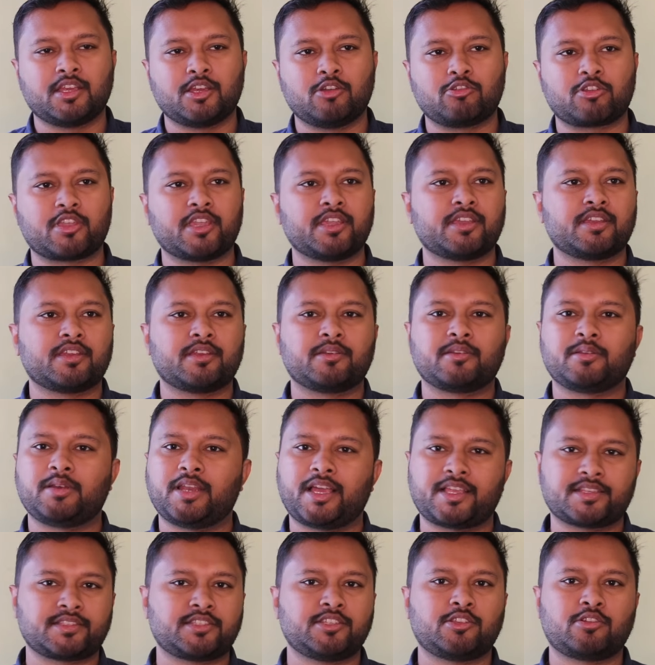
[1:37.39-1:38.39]
Okay,
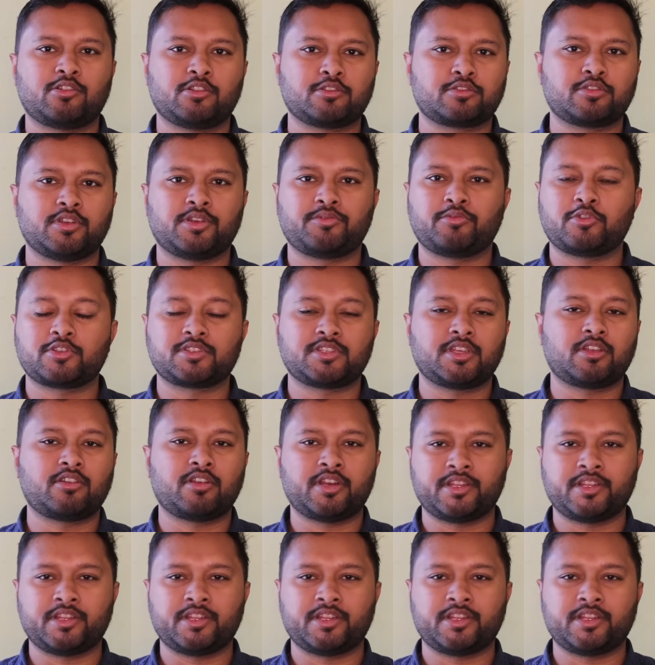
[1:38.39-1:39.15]
last year also it was there,